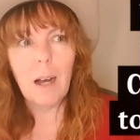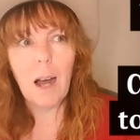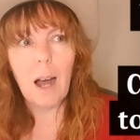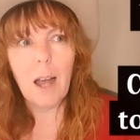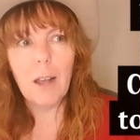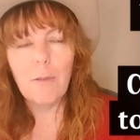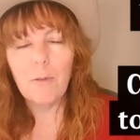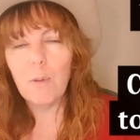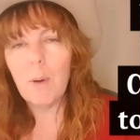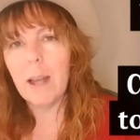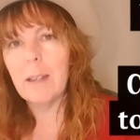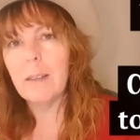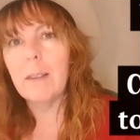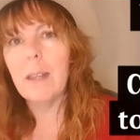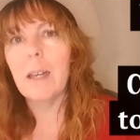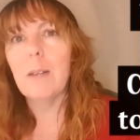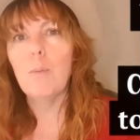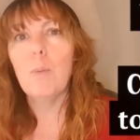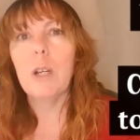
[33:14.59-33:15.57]
I've read
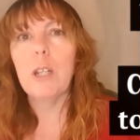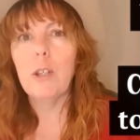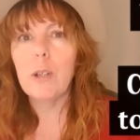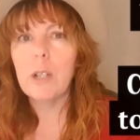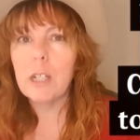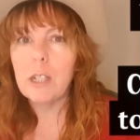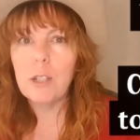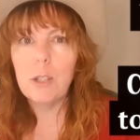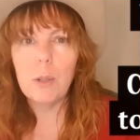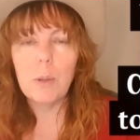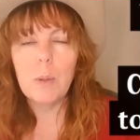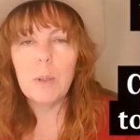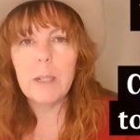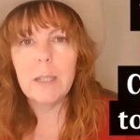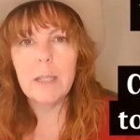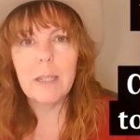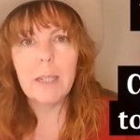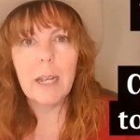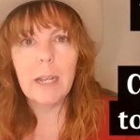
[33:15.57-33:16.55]
that what you can do
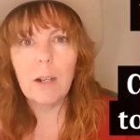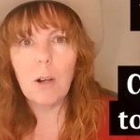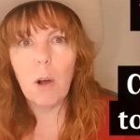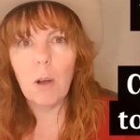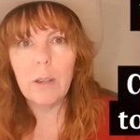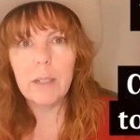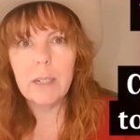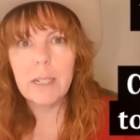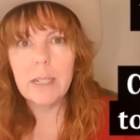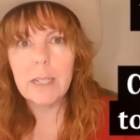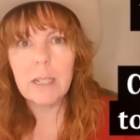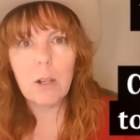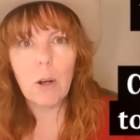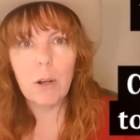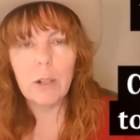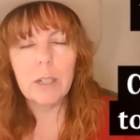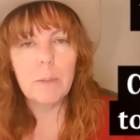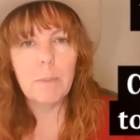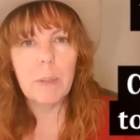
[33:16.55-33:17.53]
is take all the
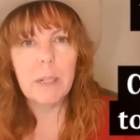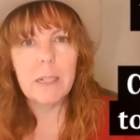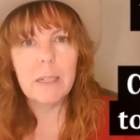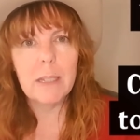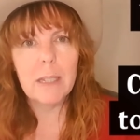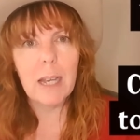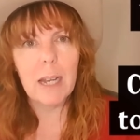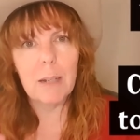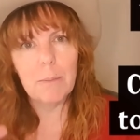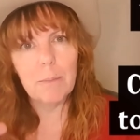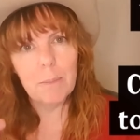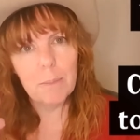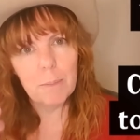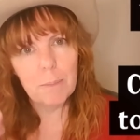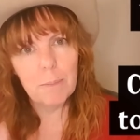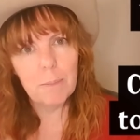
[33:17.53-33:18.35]
discarded bits and